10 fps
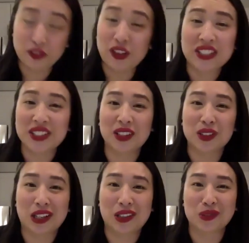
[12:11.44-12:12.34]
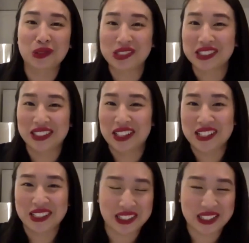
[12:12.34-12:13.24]
our rules, our
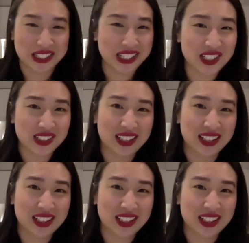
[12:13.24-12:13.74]
laws, our legislation?